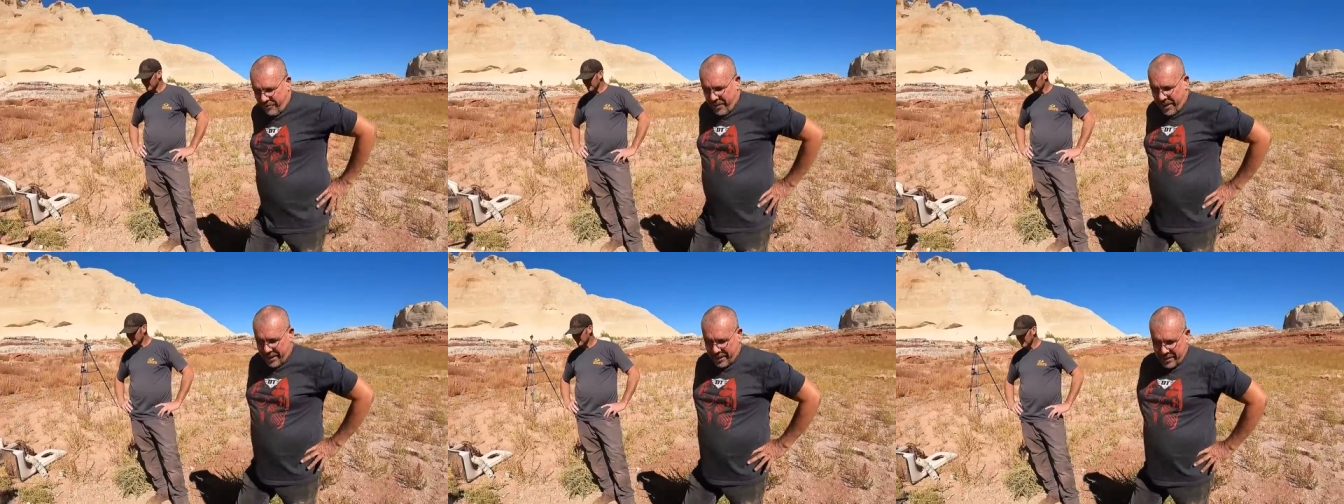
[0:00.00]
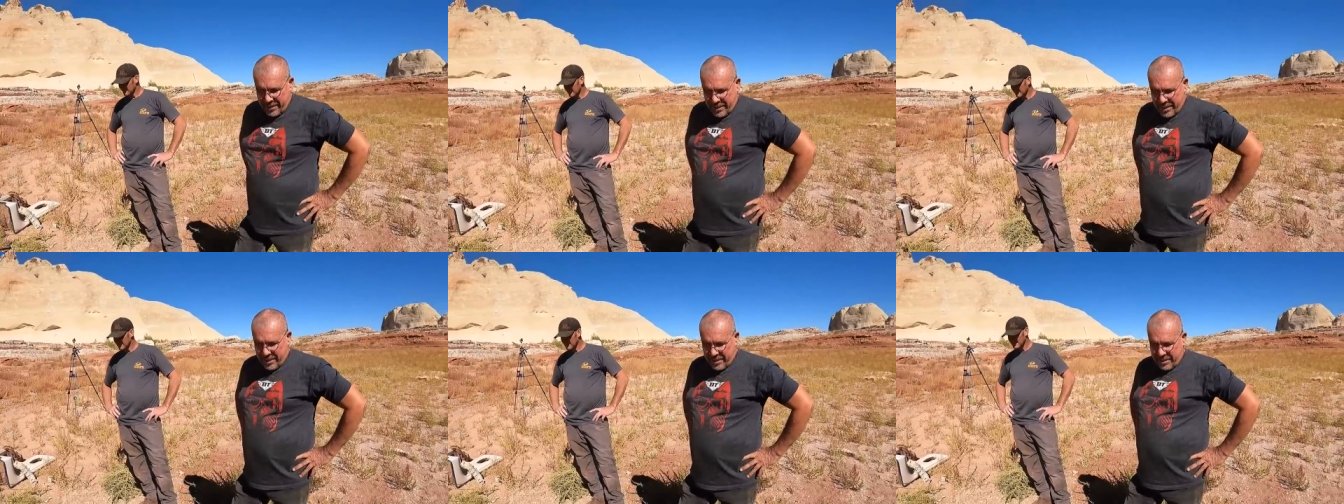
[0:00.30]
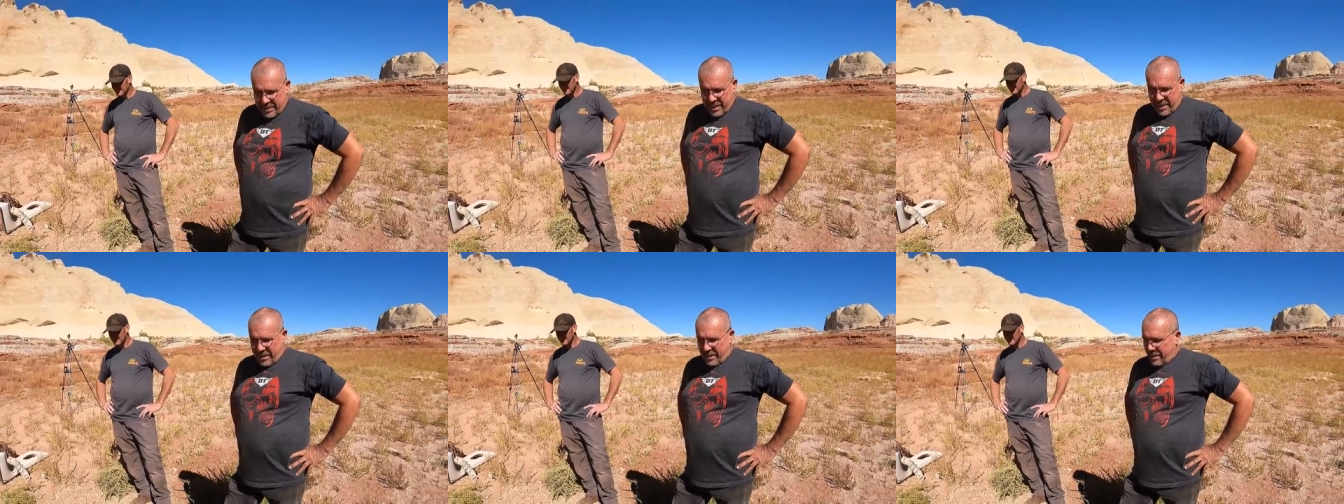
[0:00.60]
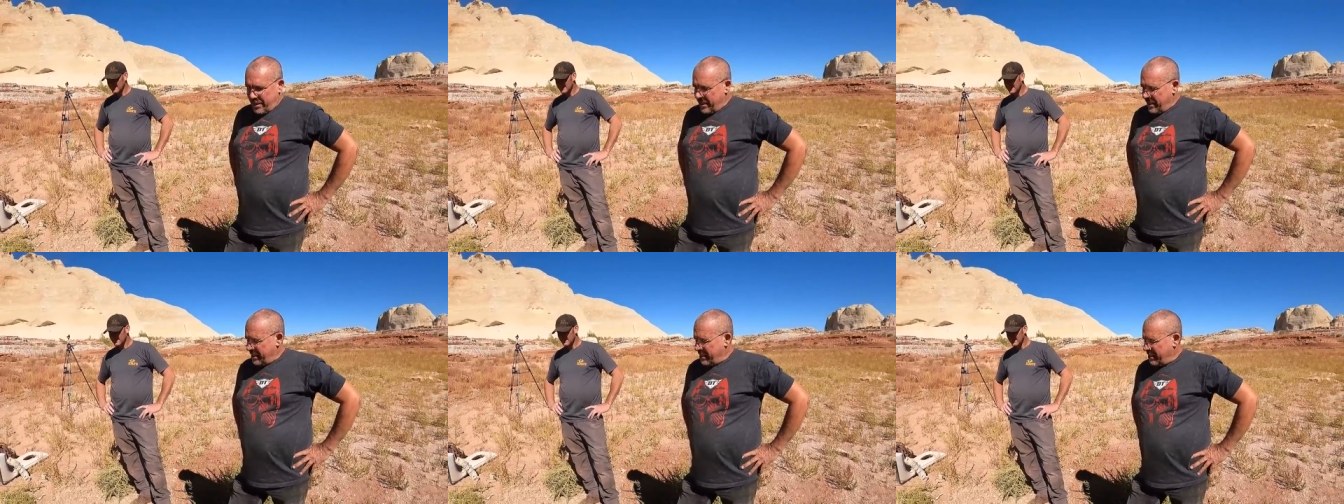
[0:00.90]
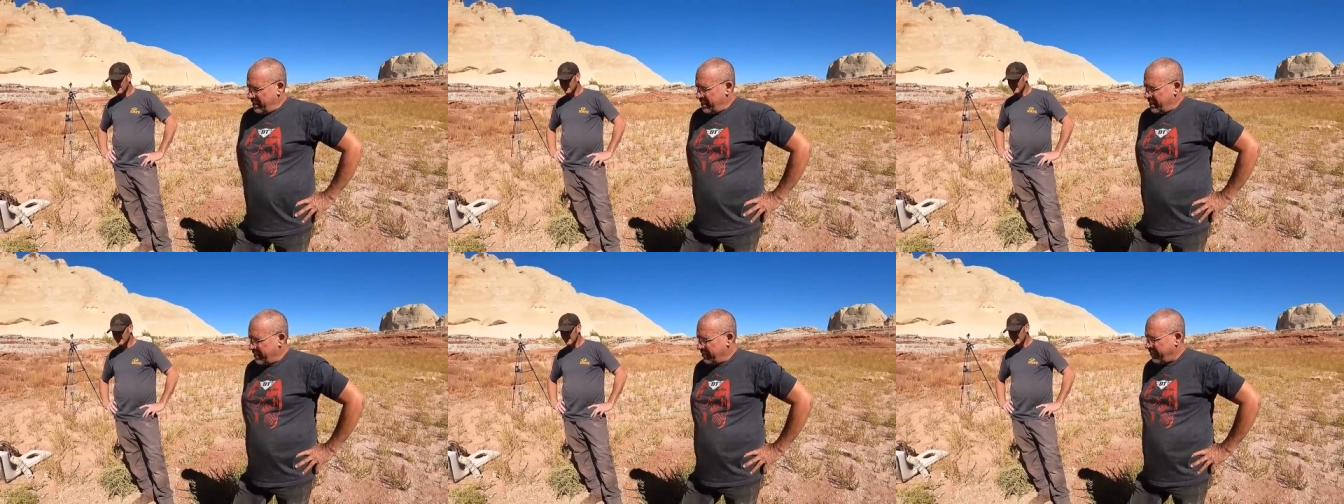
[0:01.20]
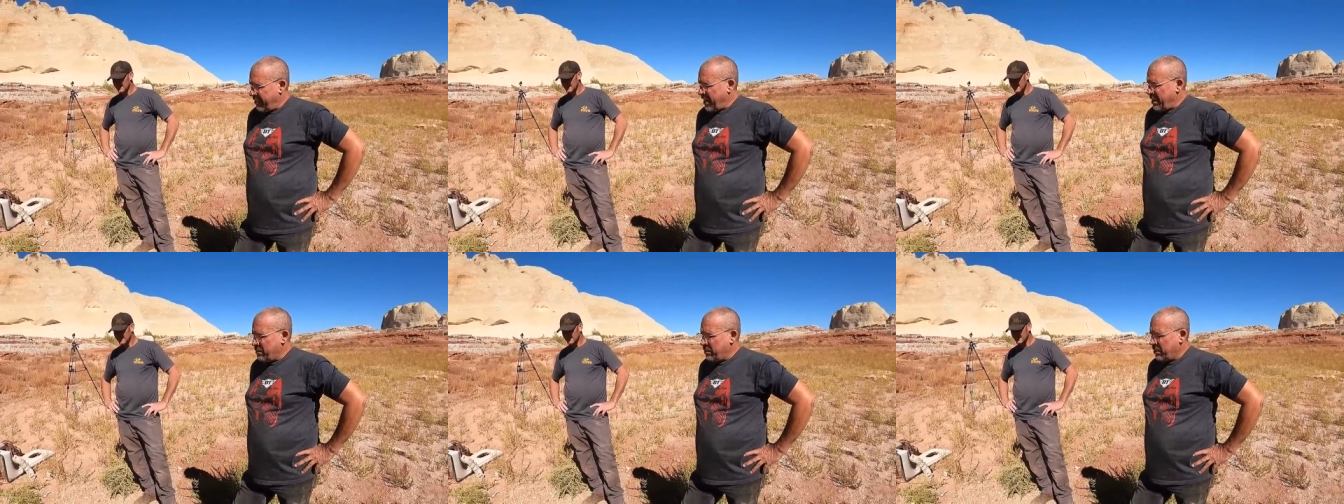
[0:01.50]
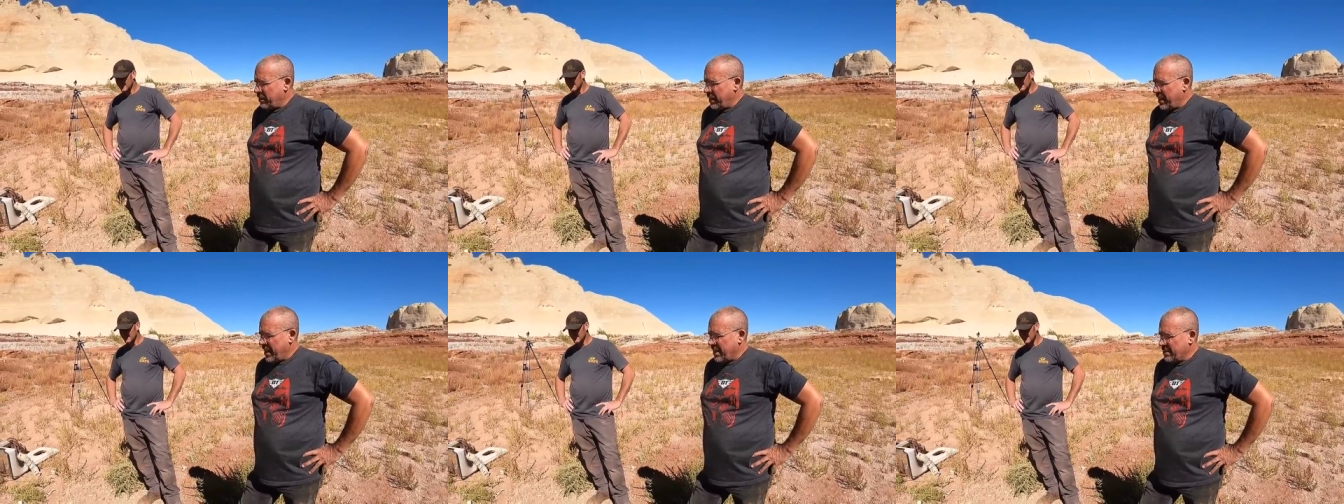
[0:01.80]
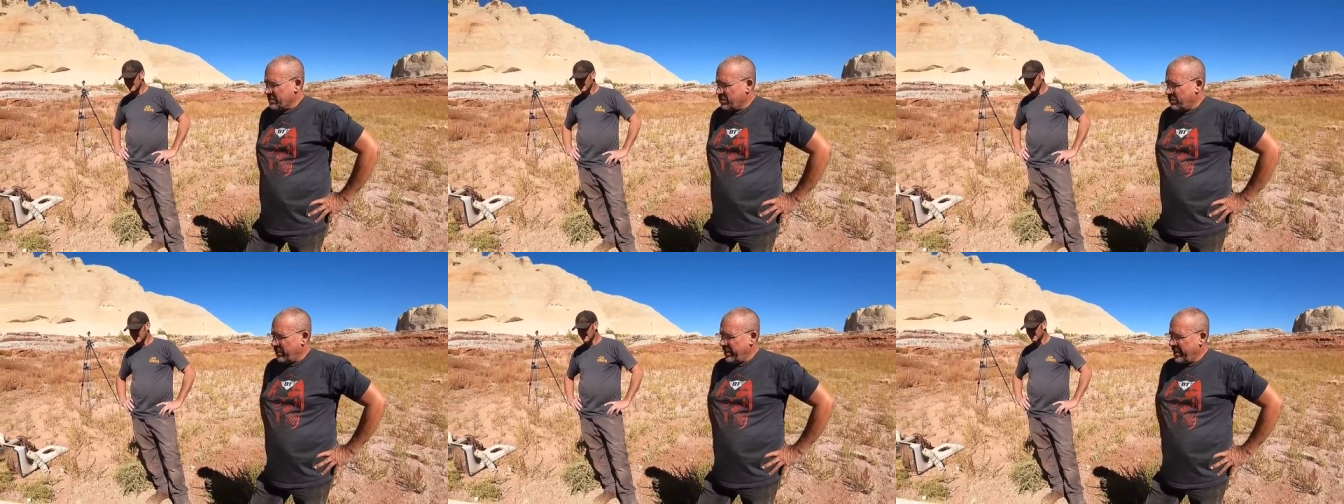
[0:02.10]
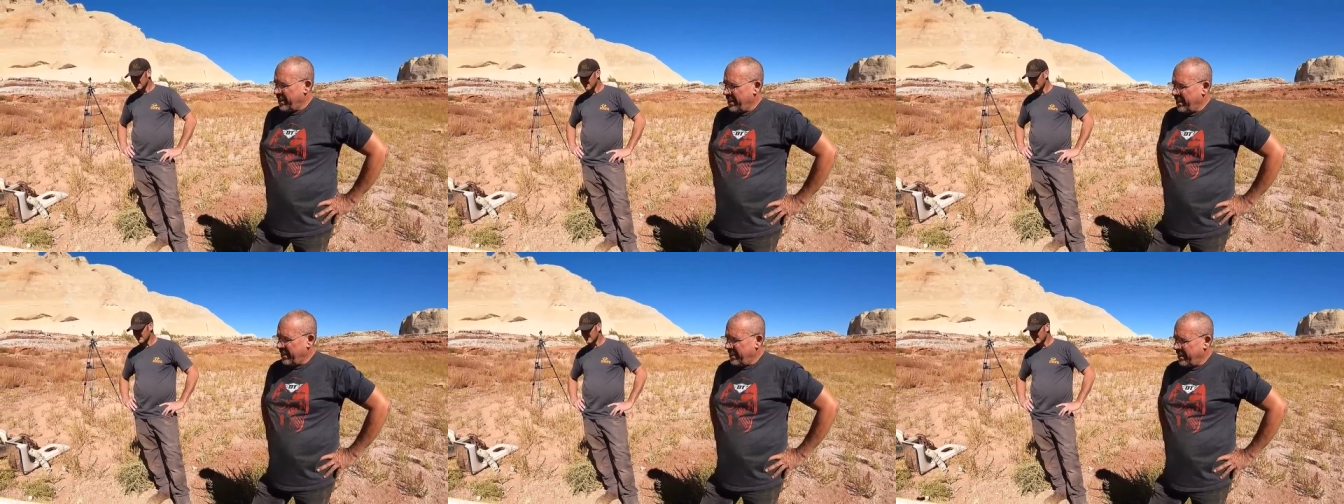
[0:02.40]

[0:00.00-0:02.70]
affected the integrity of the fiberglass, we,